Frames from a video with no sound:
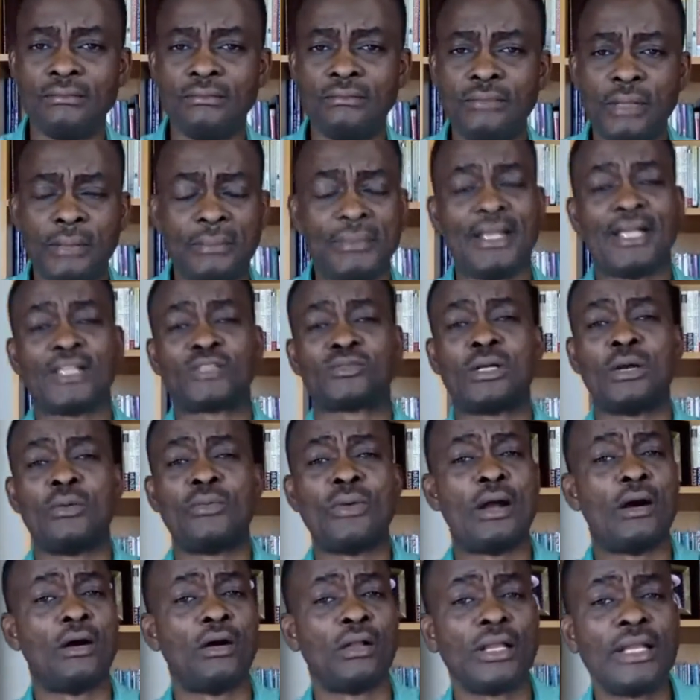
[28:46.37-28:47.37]
Maybe that's why
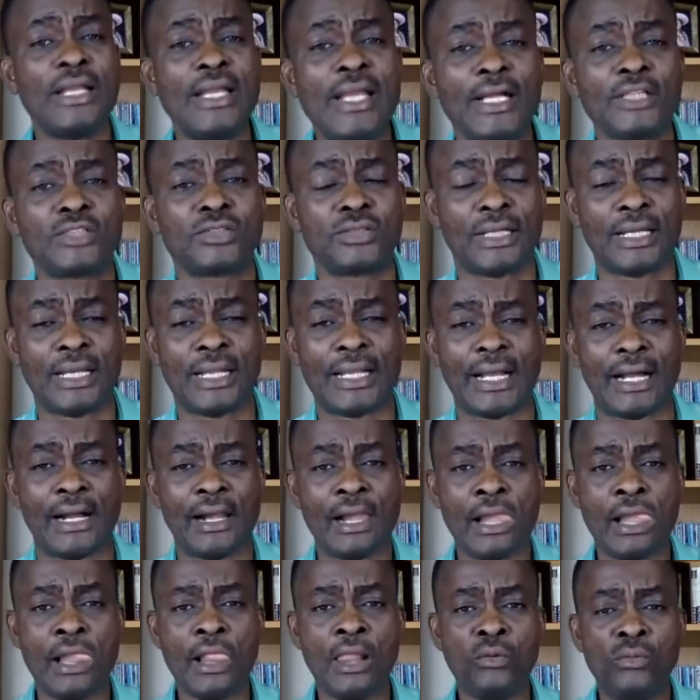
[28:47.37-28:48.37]
we're all here together.
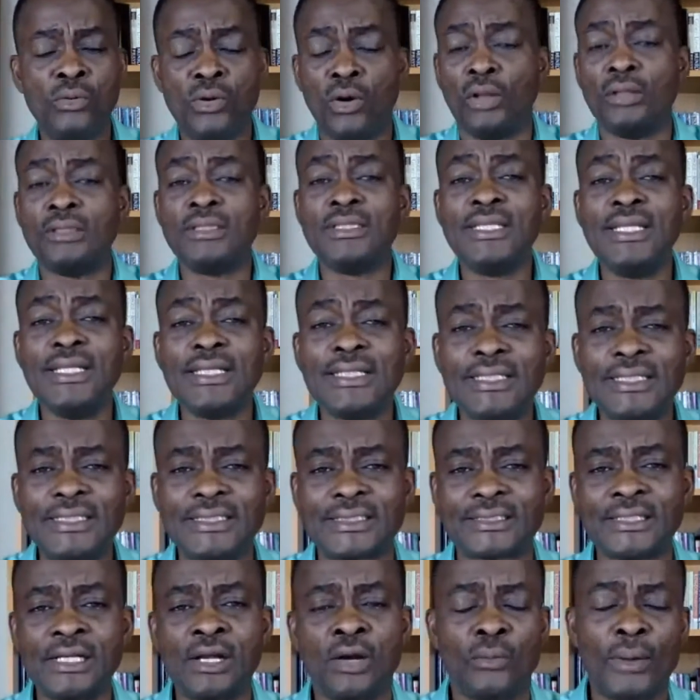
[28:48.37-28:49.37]
We all need
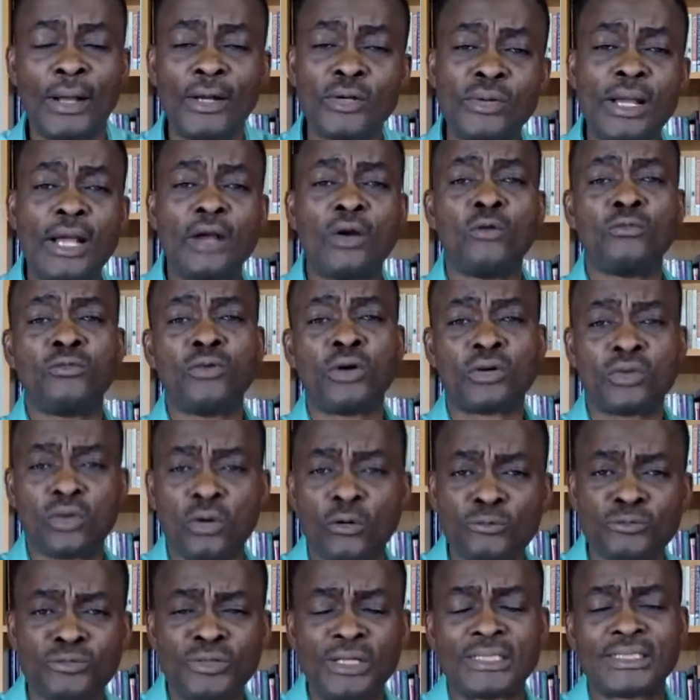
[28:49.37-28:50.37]
this. Why do I go for
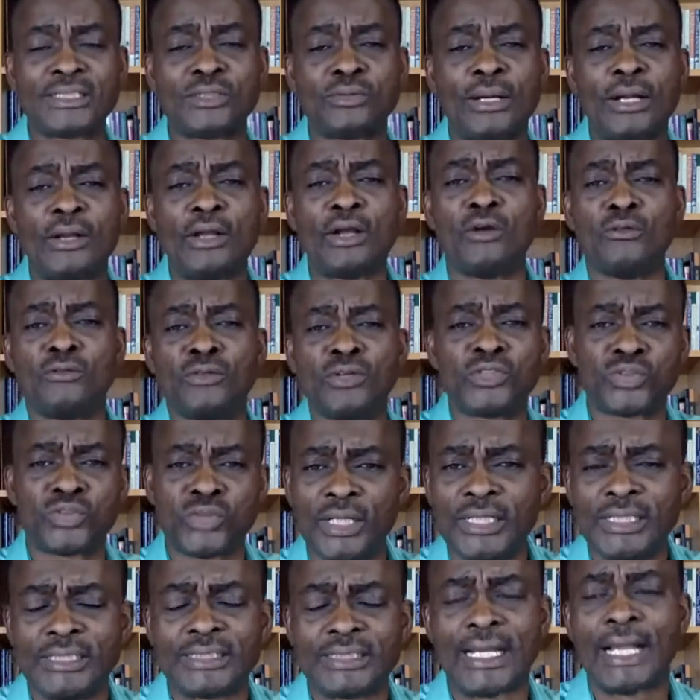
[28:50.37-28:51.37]
conferences? Why do I go for
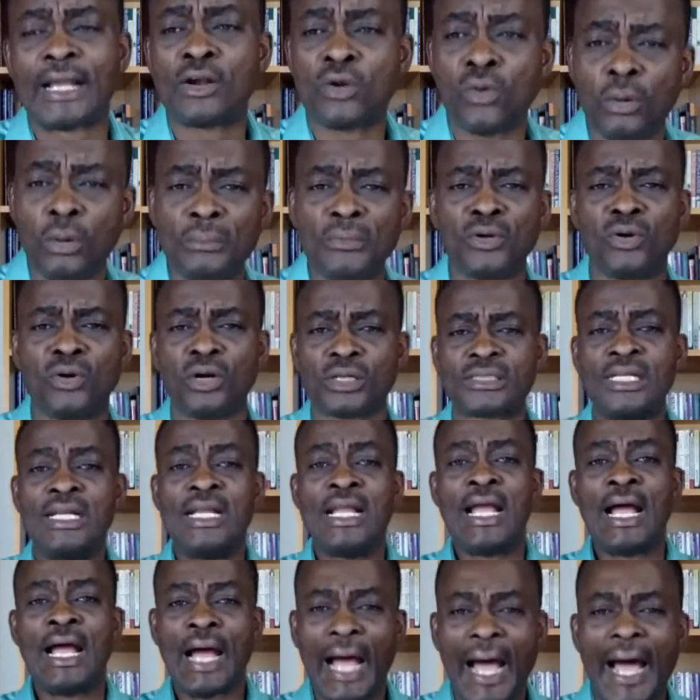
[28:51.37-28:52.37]
trainings? I go because
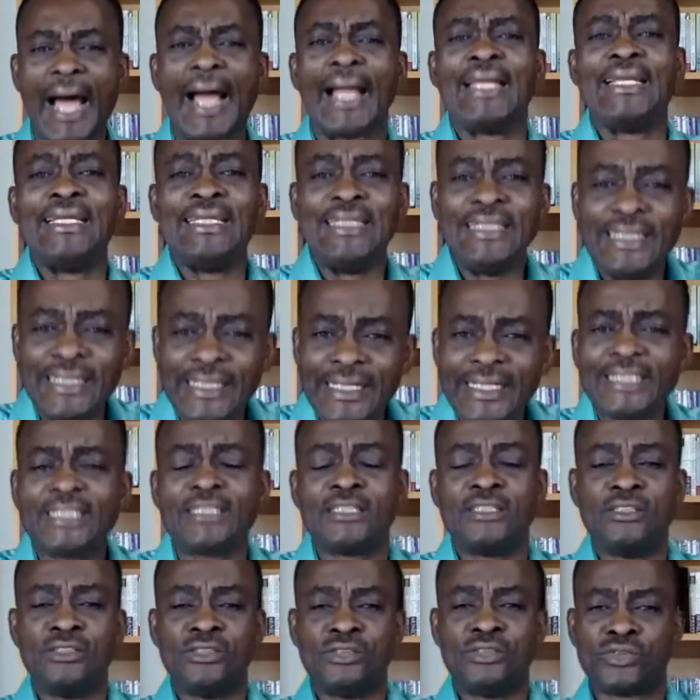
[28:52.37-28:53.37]
I need
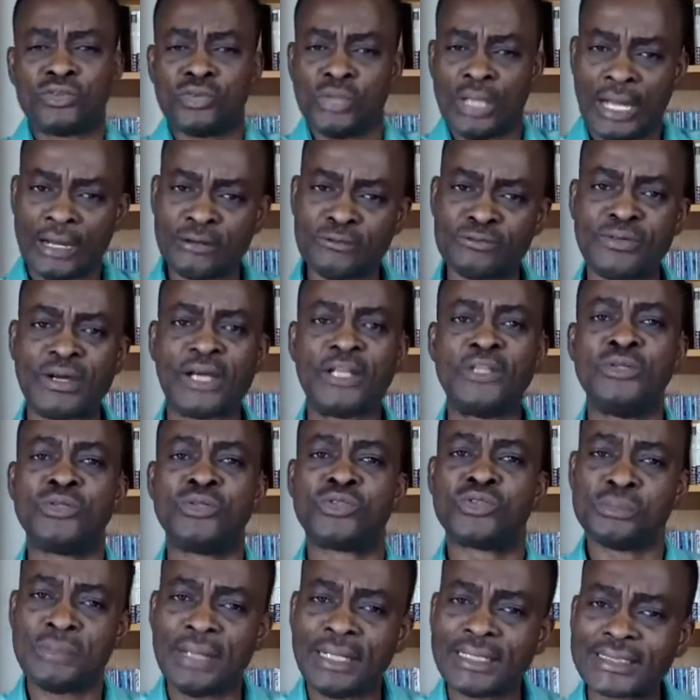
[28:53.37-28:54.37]
to add value
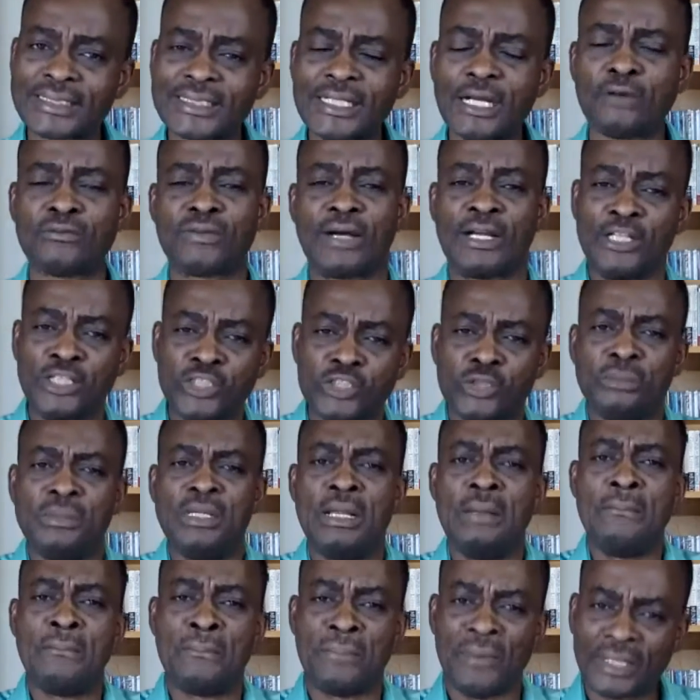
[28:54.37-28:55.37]
to myself. I need to
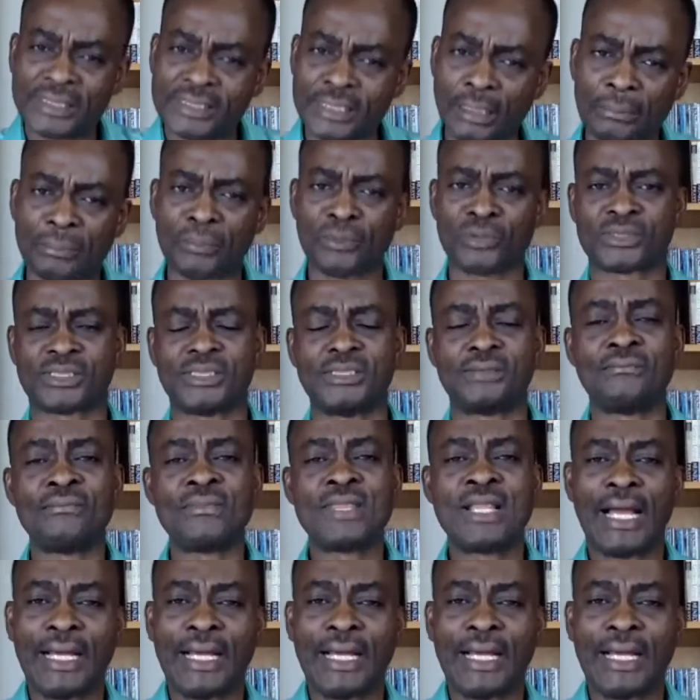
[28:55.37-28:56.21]
be a better person.